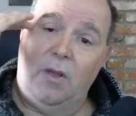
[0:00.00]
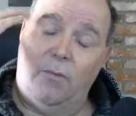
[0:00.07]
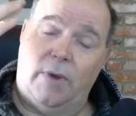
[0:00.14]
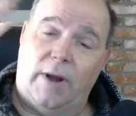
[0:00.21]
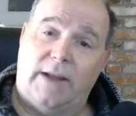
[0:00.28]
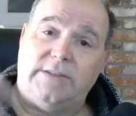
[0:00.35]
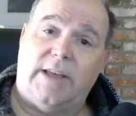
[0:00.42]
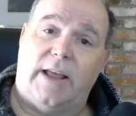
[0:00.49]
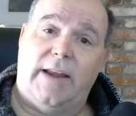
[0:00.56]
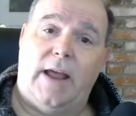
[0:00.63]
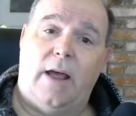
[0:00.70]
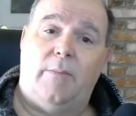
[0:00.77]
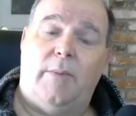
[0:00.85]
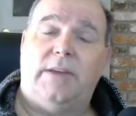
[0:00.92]
When I sat
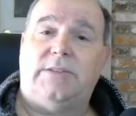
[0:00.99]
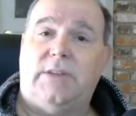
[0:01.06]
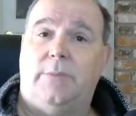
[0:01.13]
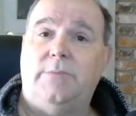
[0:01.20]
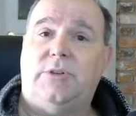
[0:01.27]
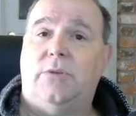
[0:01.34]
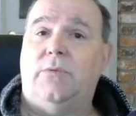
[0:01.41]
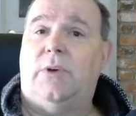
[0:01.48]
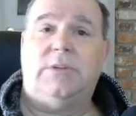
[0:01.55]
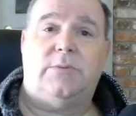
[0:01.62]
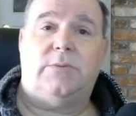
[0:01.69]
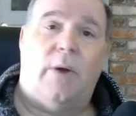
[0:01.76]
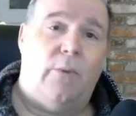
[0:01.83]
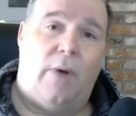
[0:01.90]
down, my assumption
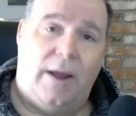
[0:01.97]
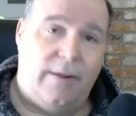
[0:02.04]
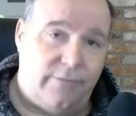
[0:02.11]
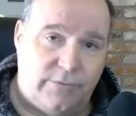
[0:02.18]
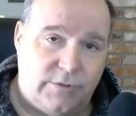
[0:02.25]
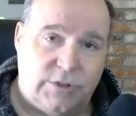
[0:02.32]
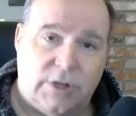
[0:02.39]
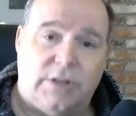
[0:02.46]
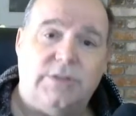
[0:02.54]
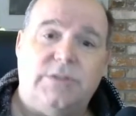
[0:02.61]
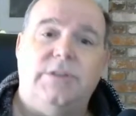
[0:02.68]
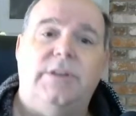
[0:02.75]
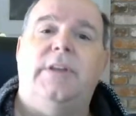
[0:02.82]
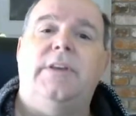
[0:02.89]
was my wife
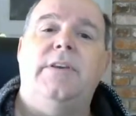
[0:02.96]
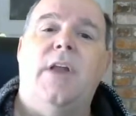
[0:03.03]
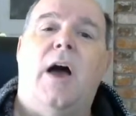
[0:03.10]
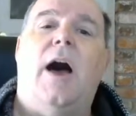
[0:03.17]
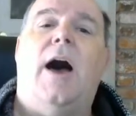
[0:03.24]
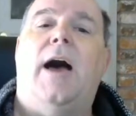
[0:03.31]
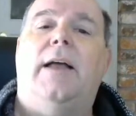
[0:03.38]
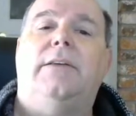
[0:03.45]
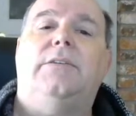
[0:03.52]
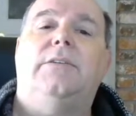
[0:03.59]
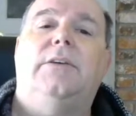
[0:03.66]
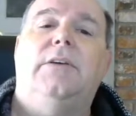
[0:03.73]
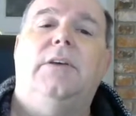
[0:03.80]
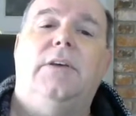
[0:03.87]
just did not
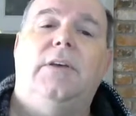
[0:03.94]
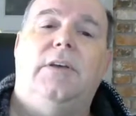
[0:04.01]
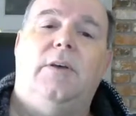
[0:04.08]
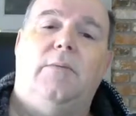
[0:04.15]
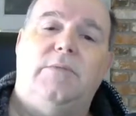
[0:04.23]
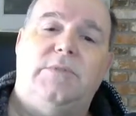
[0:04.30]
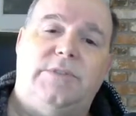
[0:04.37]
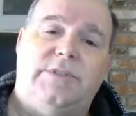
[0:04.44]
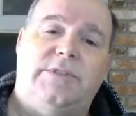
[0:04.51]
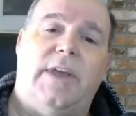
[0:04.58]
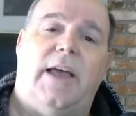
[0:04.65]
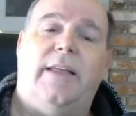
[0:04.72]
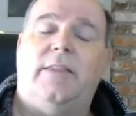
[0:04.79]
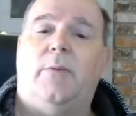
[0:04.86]

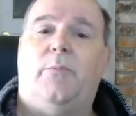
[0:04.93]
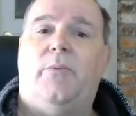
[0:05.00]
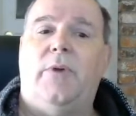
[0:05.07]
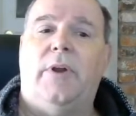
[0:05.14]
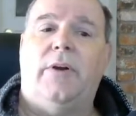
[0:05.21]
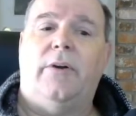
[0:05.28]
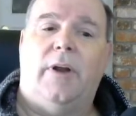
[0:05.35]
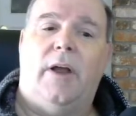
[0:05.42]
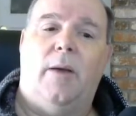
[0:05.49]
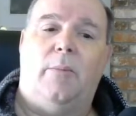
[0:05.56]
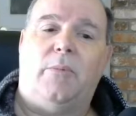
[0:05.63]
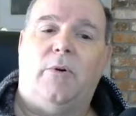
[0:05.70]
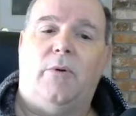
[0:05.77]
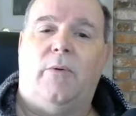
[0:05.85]
set the printer
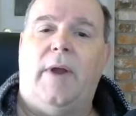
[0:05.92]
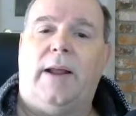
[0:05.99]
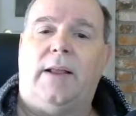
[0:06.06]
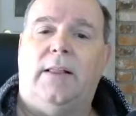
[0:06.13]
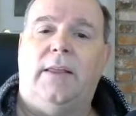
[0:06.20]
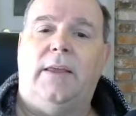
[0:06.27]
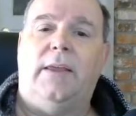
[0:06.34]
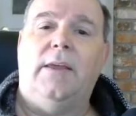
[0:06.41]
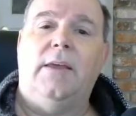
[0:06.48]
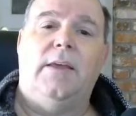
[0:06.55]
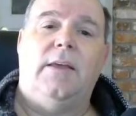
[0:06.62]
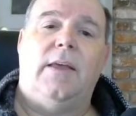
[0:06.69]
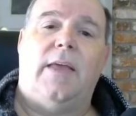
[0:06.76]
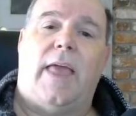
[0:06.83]
up correctly.
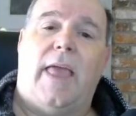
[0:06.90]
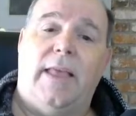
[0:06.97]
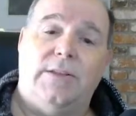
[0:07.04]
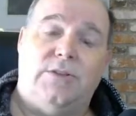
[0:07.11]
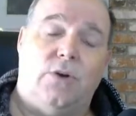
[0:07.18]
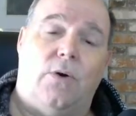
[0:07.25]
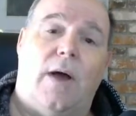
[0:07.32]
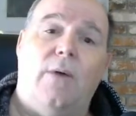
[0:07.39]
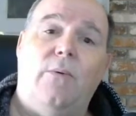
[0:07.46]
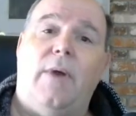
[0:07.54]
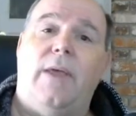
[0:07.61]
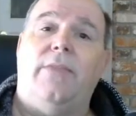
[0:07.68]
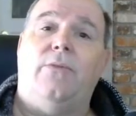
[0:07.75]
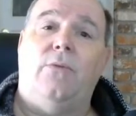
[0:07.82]
And so I
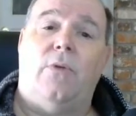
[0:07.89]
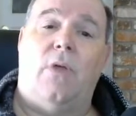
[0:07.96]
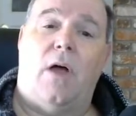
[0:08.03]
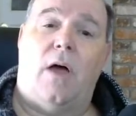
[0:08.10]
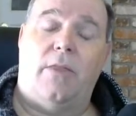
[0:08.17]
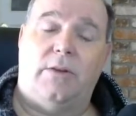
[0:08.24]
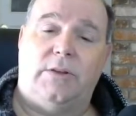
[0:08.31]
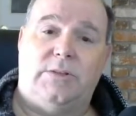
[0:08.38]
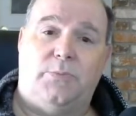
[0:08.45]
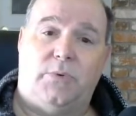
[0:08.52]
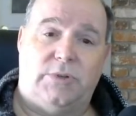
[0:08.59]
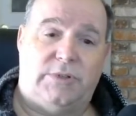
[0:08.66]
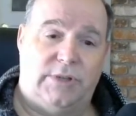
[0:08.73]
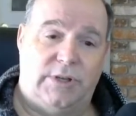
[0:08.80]
went through all these
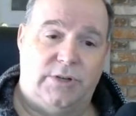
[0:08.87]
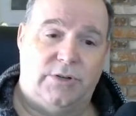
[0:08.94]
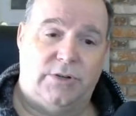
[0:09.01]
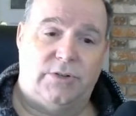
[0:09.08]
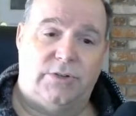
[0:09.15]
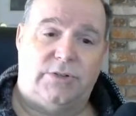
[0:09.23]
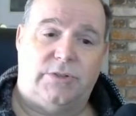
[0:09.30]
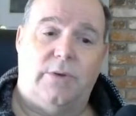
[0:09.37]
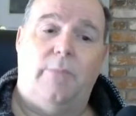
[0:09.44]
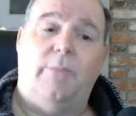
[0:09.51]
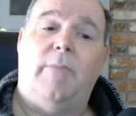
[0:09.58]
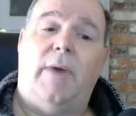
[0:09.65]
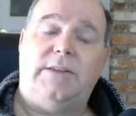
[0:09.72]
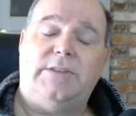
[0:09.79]
procedures
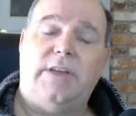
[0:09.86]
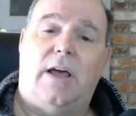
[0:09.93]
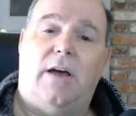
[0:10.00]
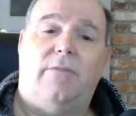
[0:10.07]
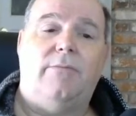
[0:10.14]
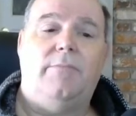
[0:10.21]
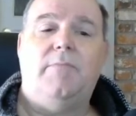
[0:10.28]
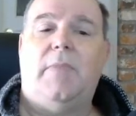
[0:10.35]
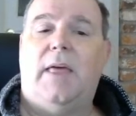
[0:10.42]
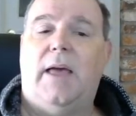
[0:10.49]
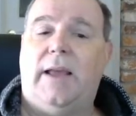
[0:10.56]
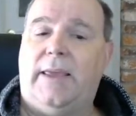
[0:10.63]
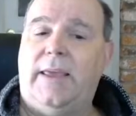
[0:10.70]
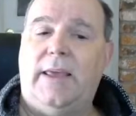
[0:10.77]
myself.
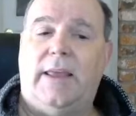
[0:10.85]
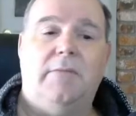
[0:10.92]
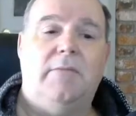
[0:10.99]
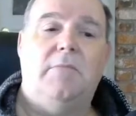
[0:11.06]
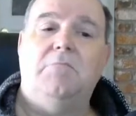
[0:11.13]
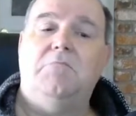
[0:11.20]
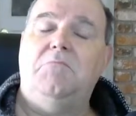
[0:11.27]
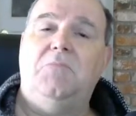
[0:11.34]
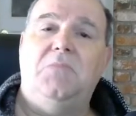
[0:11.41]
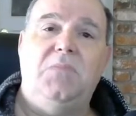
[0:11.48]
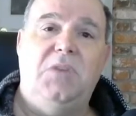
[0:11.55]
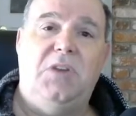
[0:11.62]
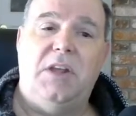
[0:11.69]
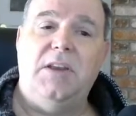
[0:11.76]
Again,
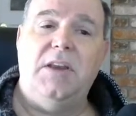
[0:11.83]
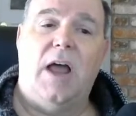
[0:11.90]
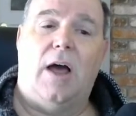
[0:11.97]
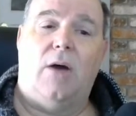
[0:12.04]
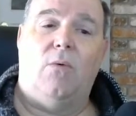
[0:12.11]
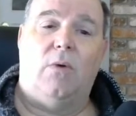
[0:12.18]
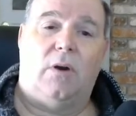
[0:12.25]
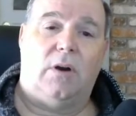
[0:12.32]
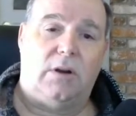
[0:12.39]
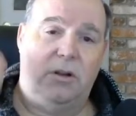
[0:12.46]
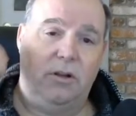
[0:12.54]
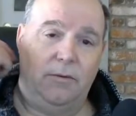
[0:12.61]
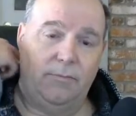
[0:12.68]
did not work.